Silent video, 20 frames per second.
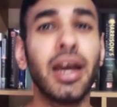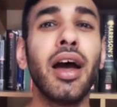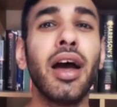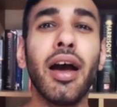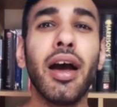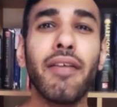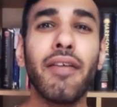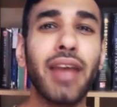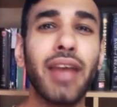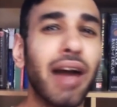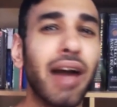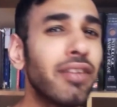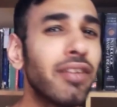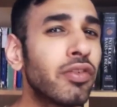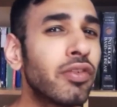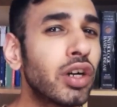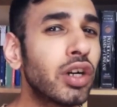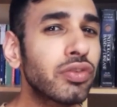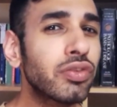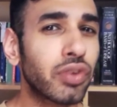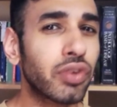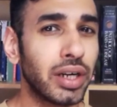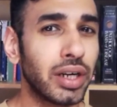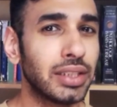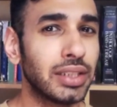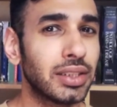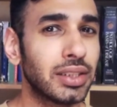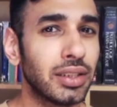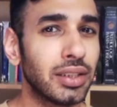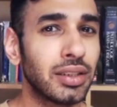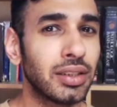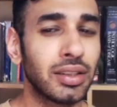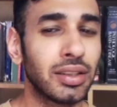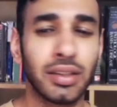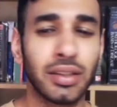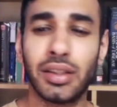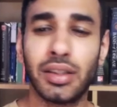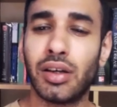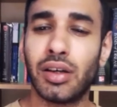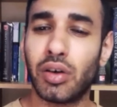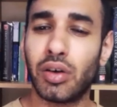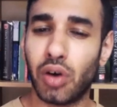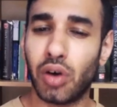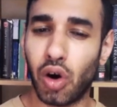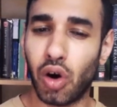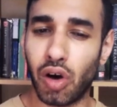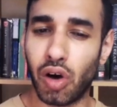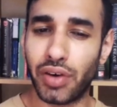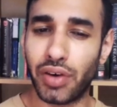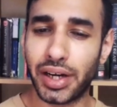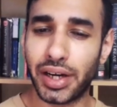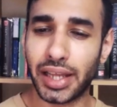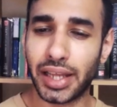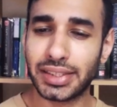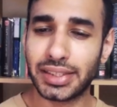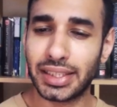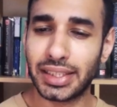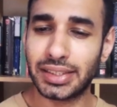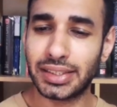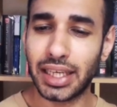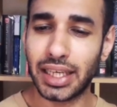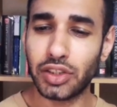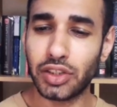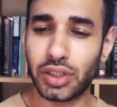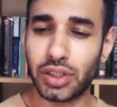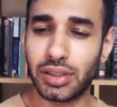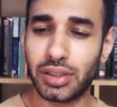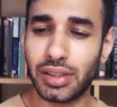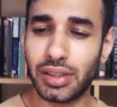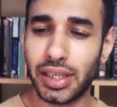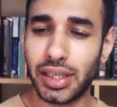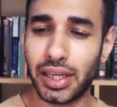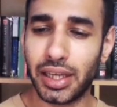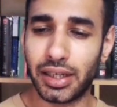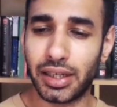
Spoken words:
we have a word for it. Overnight sensation. Here.